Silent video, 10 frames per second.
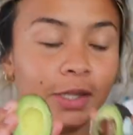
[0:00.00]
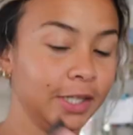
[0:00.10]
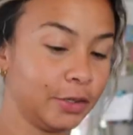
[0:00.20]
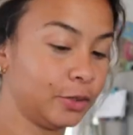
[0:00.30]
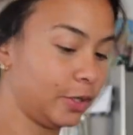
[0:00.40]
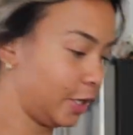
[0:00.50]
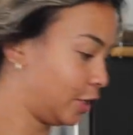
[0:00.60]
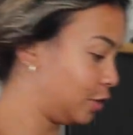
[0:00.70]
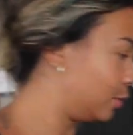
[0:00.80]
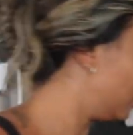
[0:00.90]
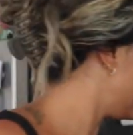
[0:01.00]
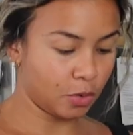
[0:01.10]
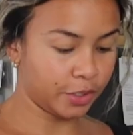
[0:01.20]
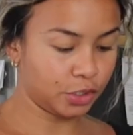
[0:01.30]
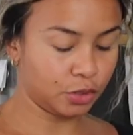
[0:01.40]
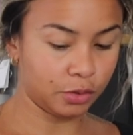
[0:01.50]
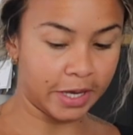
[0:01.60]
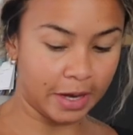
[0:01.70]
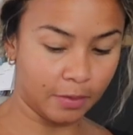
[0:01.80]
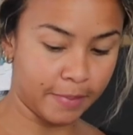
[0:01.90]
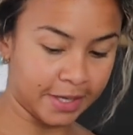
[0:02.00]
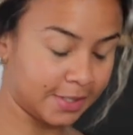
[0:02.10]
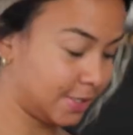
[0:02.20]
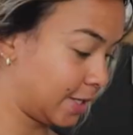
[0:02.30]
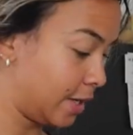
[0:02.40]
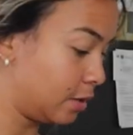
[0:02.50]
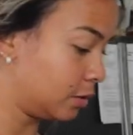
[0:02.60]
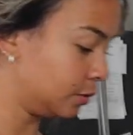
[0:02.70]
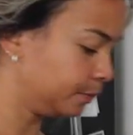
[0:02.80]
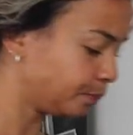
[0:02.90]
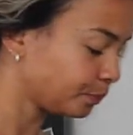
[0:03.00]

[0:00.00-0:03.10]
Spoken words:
little and cute. Going to get out my scale.